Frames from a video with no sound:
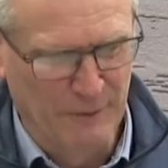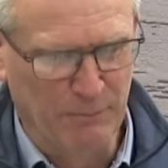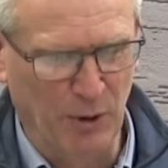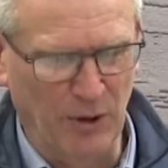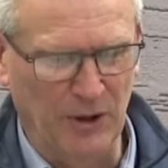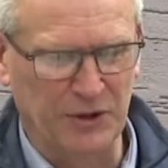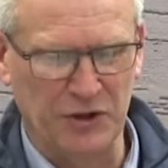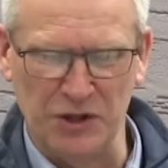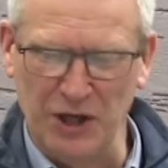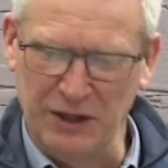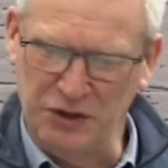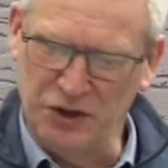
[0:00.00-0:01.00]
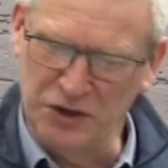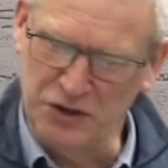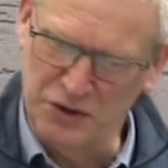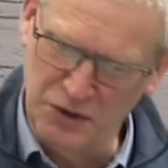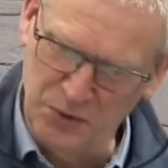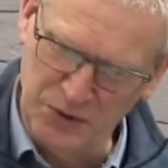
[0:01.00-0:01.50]
Paul does not
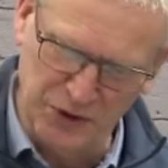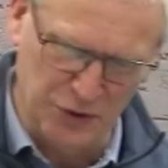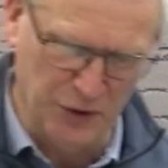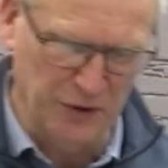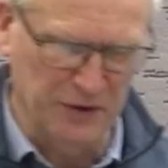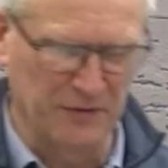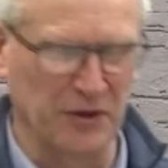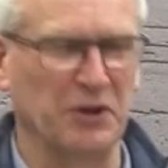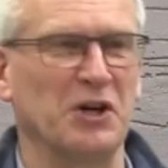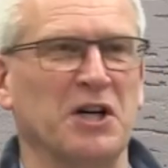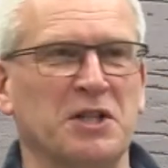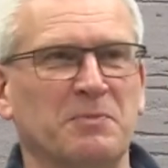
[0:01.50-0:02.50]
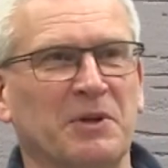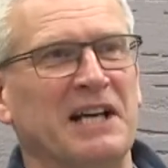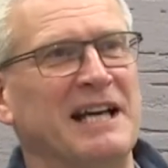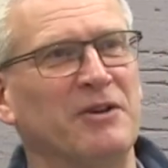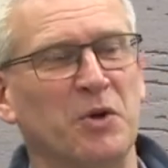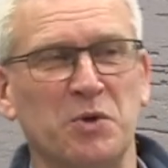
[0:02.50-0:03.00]
just know the truth of the gospel,
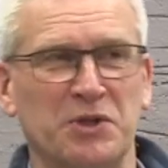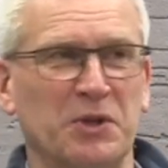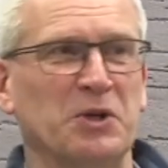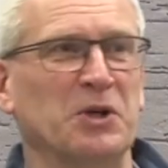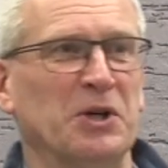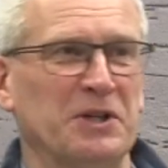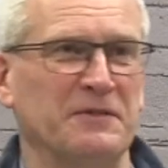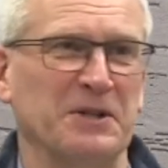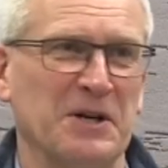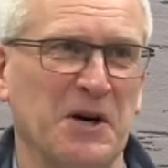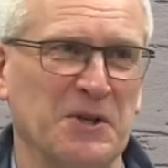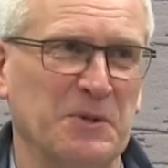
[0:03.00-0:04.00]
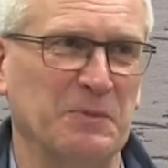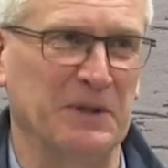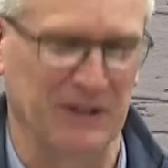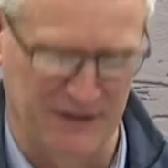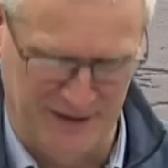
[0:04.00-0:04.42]
he knows the God of the gospel.